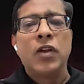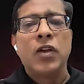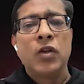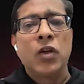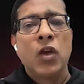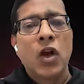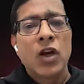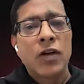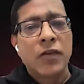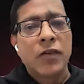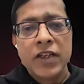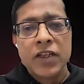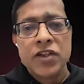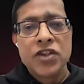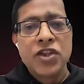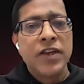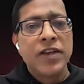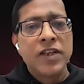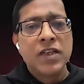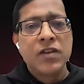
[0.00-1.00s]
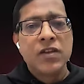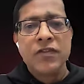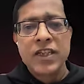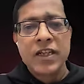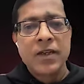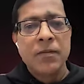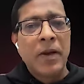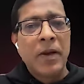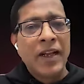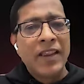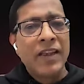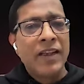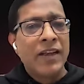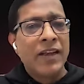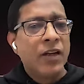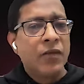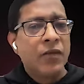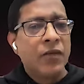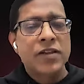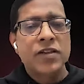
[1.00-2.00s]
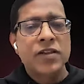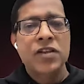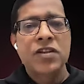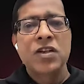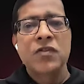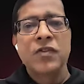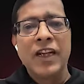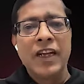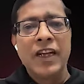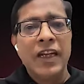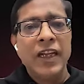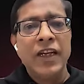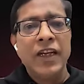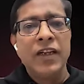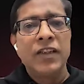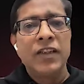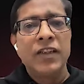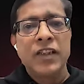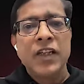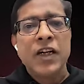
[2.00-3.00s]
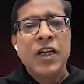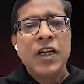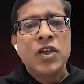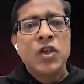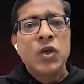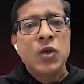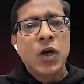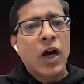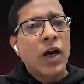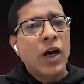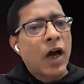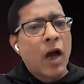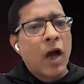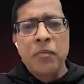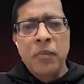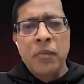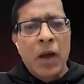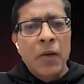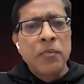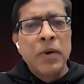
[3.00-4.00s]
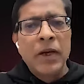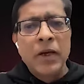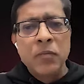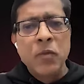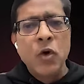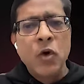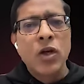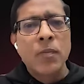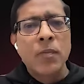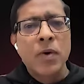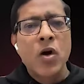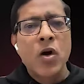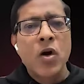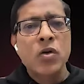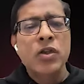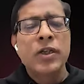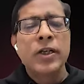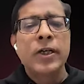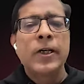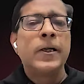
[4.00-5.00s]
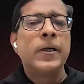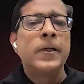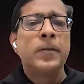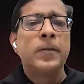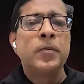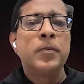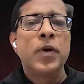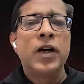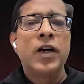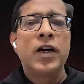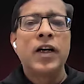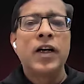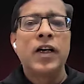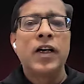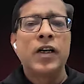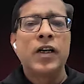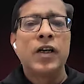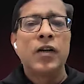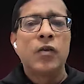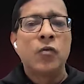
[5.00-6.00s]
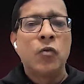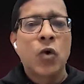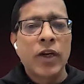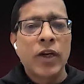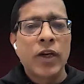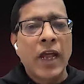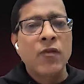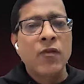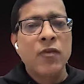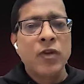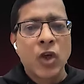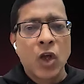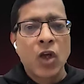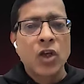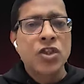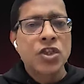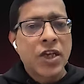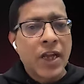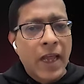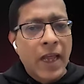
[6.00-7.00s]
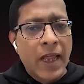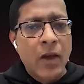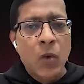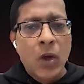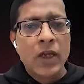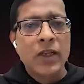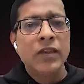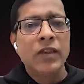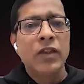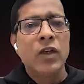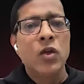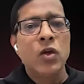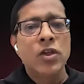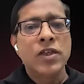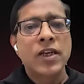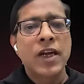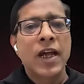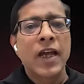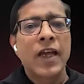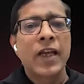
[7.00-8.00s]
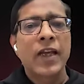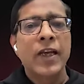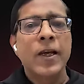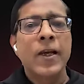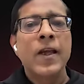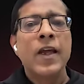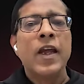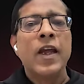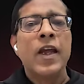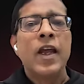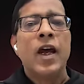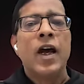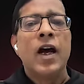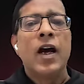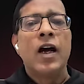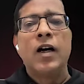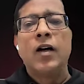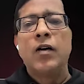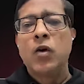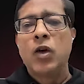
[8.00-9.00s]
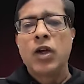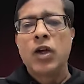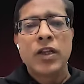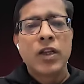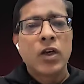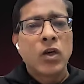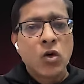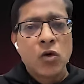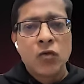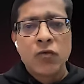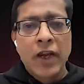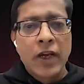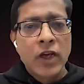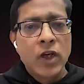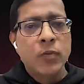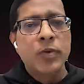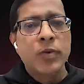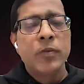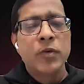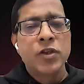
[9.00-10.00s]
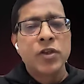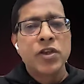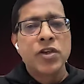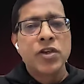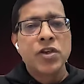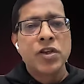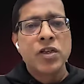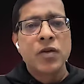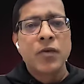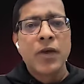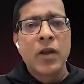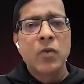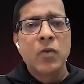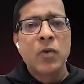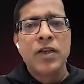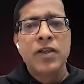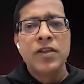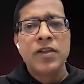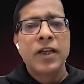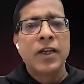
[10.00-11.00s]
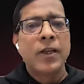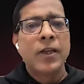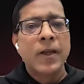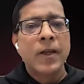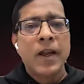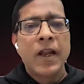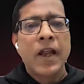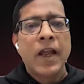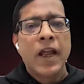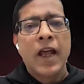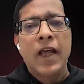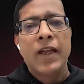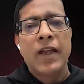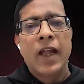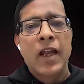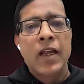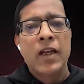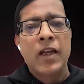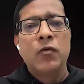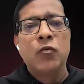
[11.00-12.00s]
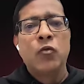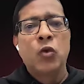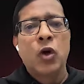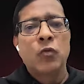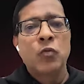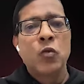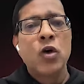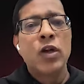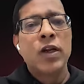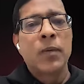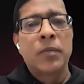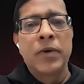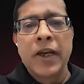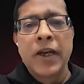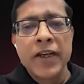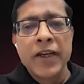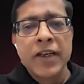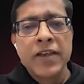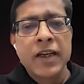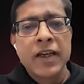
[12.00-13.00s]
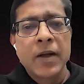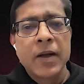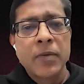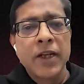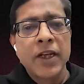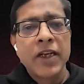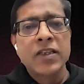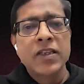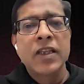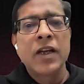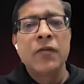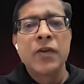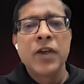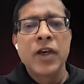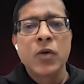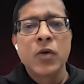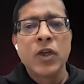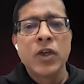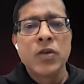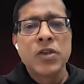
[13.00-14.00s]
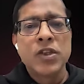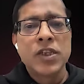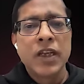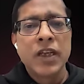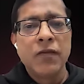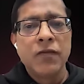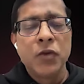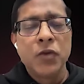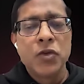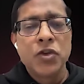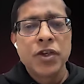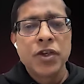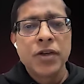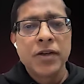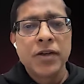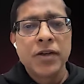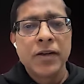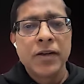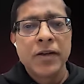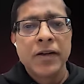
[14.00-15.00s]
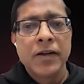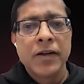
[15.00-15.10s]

a lot of other changes which had made the infrastructure very leaner. So a bit more about what Avalanche L1 looks like, what are the core value propositions of L1s, and what more upgrades and updates that we are going to see in future.